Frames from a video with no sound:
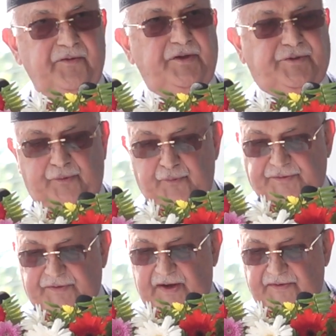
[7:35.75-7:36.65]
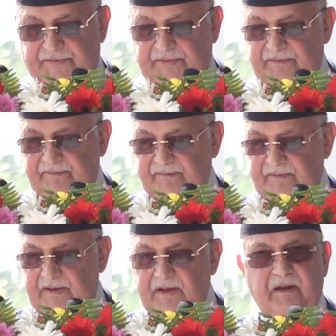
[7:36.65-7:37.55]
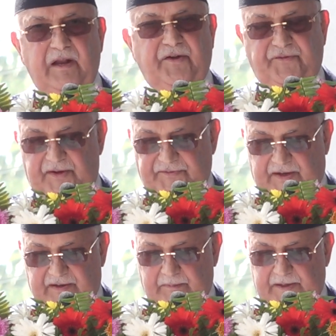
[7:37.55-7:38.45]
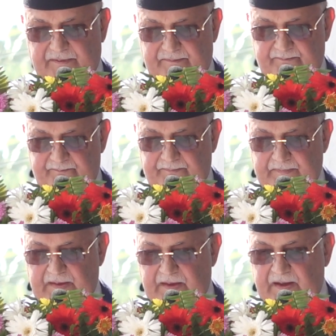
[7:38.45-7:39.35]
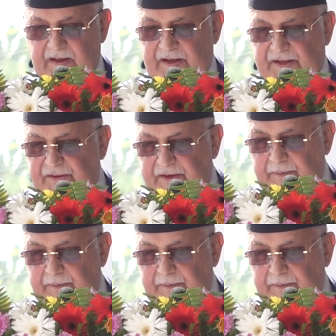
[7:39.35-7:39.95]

Distinguished guests, ladies and gentlemen, in the